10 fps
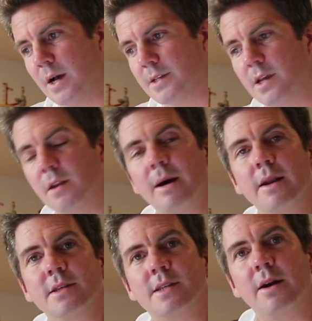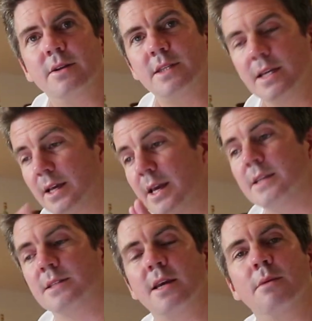a certain amount is guaranteed in
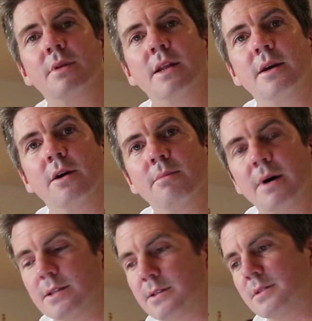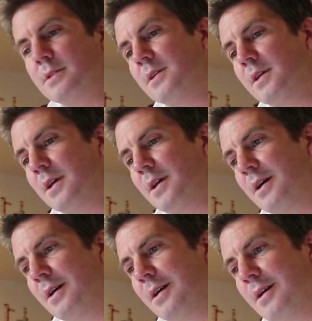case they completely go bust.
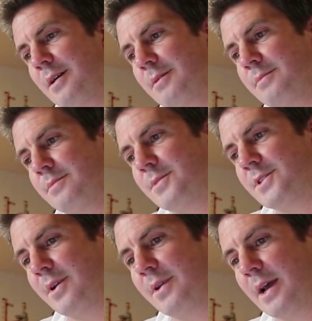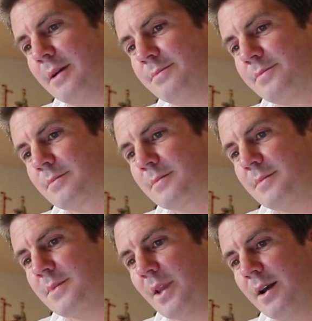So yeah,
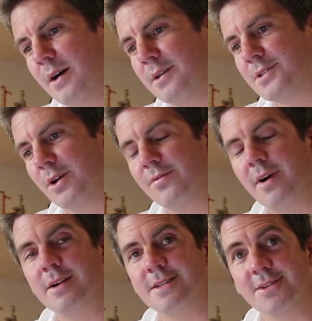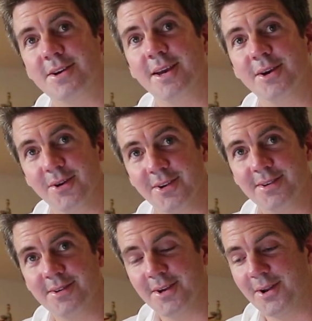so far it's looking good,
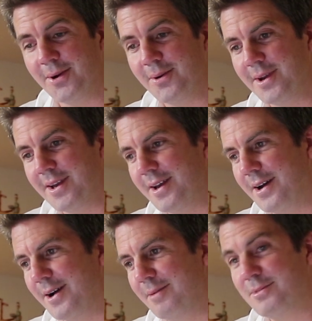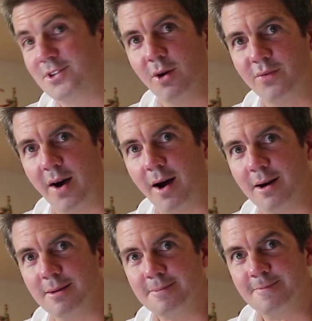you know. So
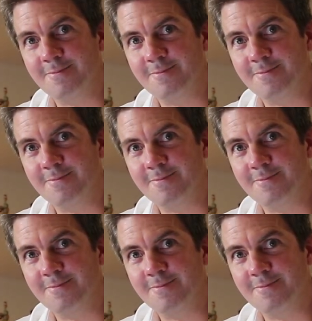far,